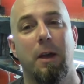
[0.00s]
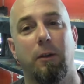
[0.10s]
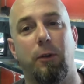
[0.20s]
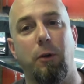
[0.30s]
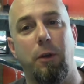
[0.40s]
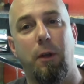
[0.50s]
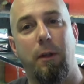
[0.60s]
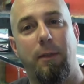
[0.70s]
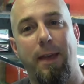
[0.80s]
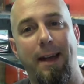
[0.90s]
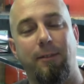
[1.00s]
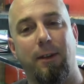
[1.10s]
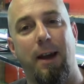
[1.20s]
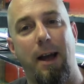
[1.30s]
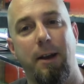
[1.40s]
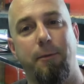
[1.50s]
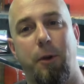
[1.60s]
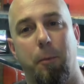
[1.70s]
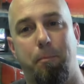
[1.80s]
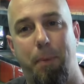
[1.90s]
So that's kind of
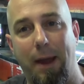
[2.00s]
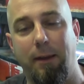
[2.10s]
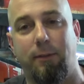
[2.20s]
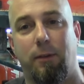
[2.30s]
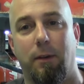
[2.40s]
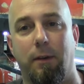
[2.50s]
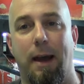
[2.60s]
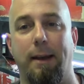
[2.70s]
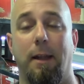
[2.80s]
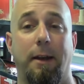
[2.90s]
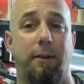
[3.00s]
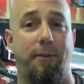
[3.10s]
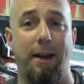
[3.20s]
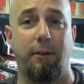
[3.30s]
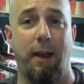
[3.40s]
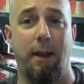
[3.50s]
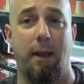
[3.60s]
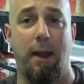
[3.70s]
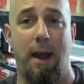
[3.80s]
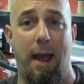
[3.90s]
your base guideline. Divide your
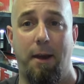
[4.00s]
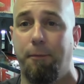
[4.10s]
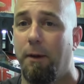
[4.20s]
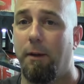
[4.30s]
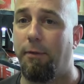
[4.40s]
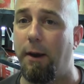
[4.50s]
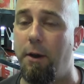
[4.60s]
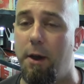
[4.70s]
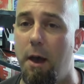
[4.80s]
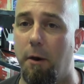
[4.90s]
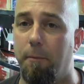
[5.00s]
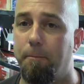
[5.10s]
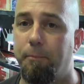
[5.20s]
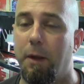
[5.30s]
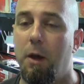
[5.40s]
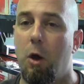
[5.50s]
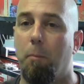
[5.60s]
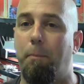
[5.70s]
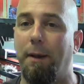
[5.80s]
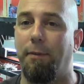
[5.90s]
tank in half, there you go.
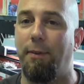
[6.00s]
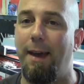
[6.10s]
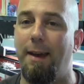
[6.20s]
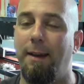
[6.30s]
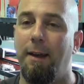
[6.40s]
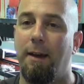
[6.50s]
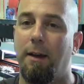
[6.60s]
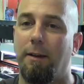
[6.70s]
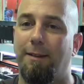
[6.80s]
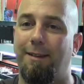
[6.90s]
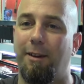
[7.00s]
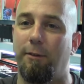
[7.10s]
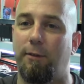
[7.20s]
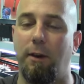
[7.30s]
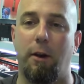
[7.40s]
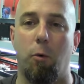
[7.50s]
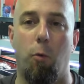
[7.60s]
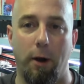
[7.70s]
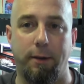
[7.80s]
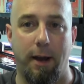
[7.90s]
But then consider
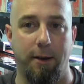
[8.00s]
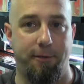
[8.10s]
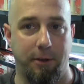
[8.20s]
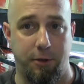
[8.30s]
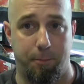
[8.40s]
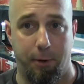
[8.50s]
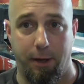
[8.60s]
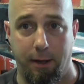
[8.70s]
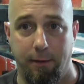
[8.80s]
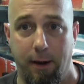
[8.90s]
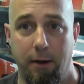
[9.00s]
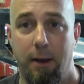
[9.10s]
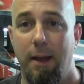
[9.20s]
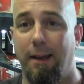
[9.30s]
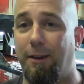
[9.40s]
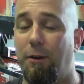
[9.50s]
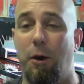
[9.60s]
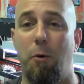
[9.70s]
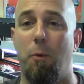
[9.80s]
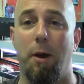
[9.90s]
what kind of fish you're putting in there. You
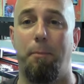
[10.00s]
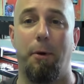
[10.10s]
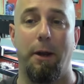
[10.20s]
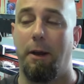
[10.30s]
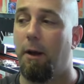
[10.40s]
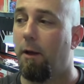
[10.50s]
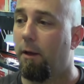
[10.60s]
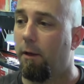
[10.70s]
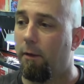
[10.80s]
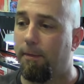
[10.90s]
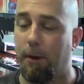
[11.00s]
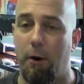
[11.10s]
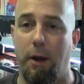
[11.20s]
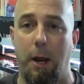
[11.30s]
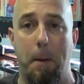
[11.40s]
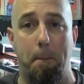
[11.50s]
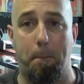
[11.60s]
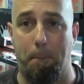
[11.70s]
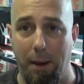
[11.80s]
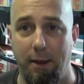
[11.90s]
don't want to put 30
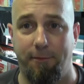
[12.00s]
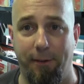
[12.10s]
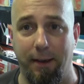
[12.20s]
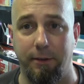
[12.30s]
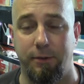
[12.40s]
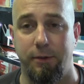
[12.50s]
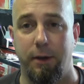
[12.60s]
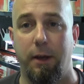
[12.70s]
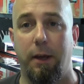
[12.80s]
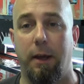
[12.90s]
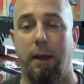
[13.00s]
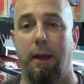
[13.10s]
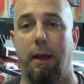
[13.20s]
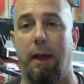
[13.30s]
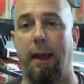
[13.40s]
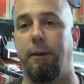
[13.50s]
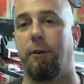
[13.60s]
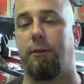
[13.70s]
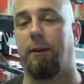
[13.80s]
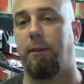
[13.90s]
big fish in
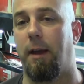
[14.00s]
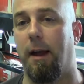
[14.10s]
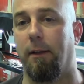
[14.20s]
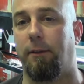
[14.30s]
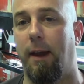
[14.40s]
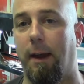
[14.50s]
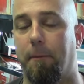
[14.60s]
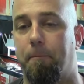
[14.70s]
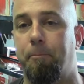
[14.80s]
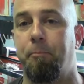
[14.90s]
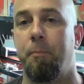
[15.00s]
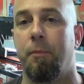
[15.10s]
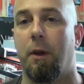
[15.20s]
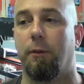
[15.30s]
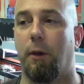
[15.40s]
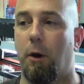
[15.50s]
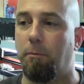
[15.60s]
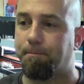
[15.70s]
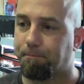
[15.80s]
your 60-gallon tank. So